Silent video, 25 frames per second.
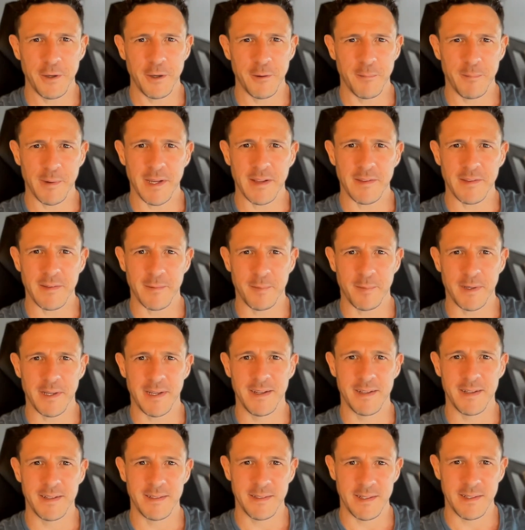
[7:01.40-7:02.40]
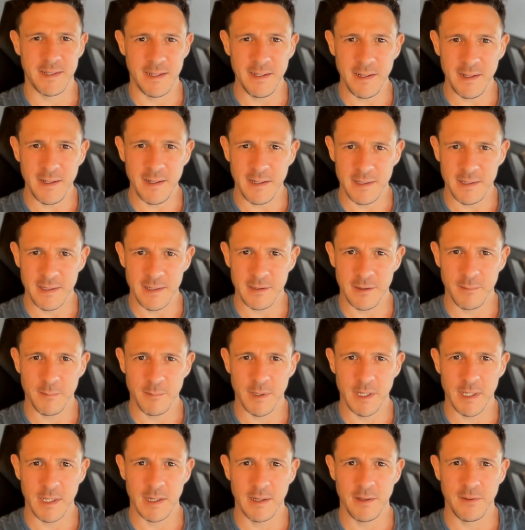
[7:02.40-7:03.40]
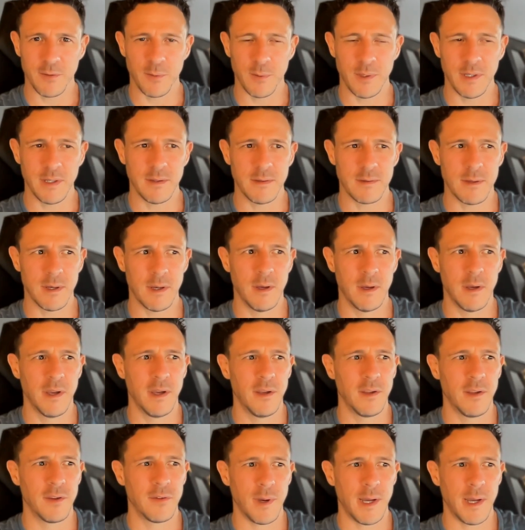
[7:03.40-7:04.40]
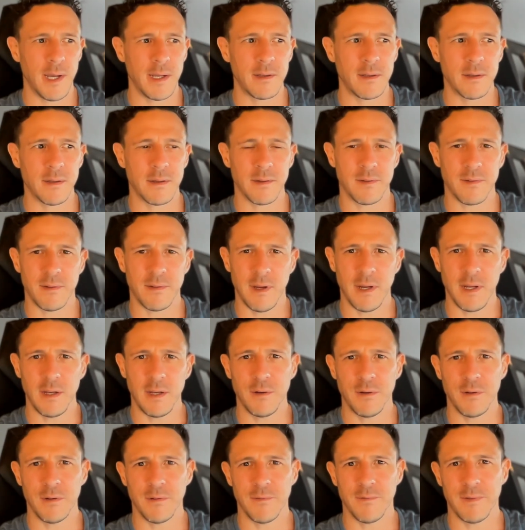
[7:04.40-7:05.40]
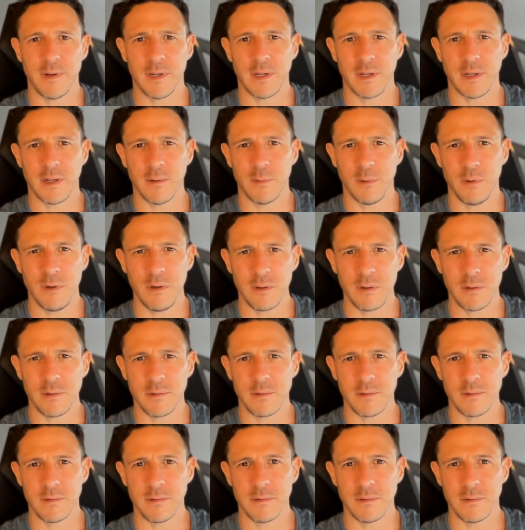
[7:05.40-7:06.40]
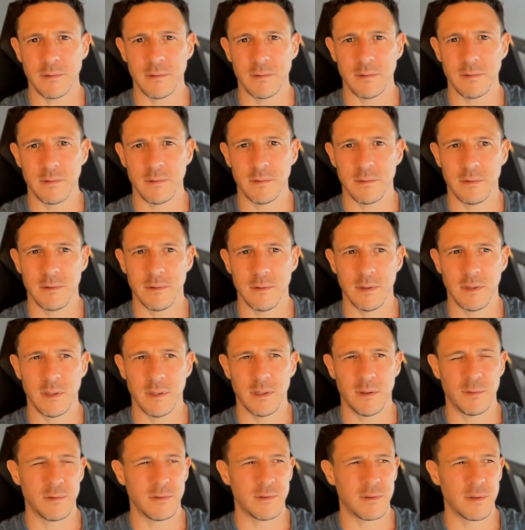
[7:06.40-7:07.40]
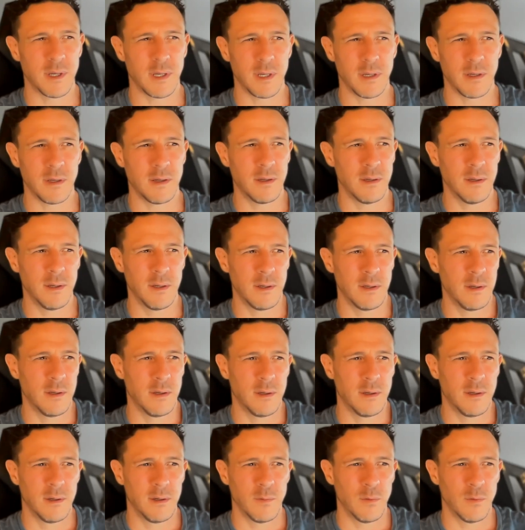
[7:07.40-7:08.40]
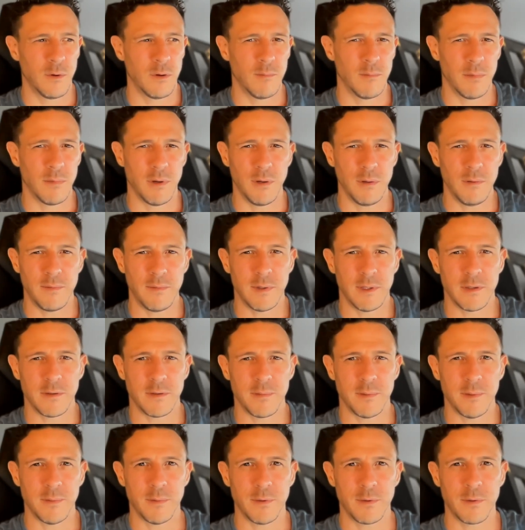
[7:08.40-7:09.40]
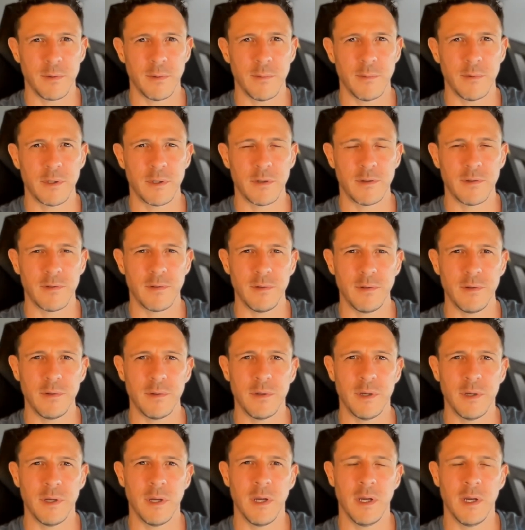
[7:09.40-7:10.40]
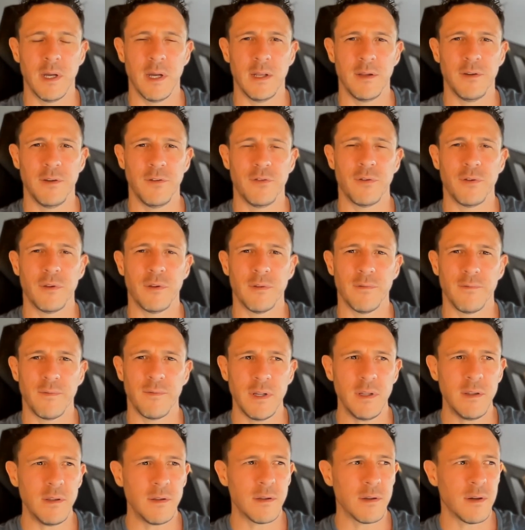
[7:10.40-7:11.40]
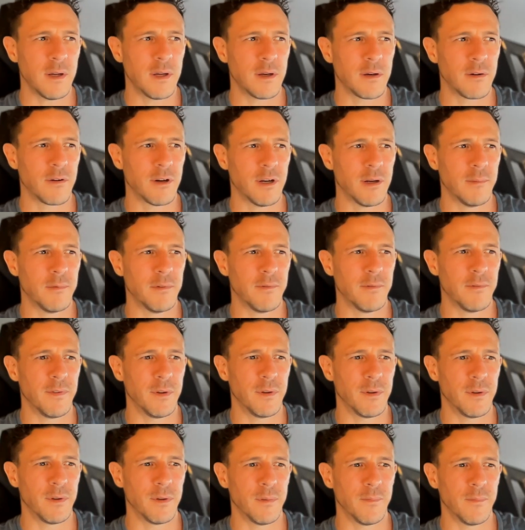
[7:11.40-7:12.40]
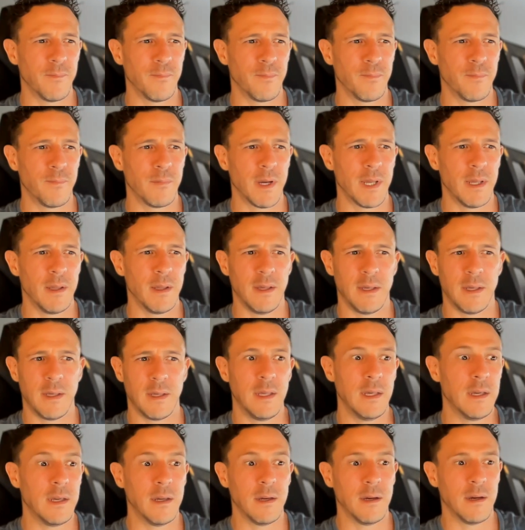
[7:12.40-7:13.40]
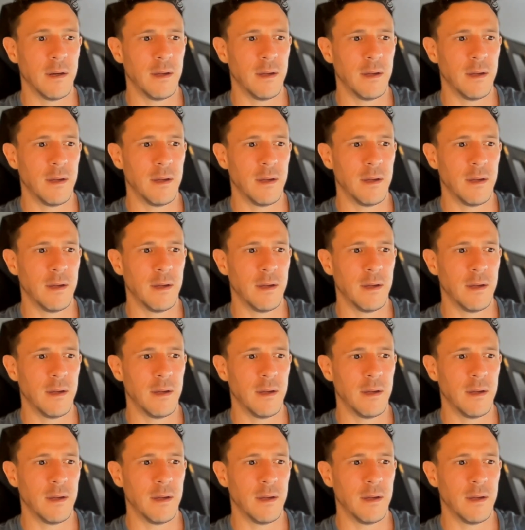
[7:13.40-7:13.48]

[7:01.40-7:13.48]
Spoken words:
back to being a teenager in my late 20s. So I had to decide who the fuck I was. And I was like, what motivates me? What do I want to do? And you do the Venn diagram of, my ikigai.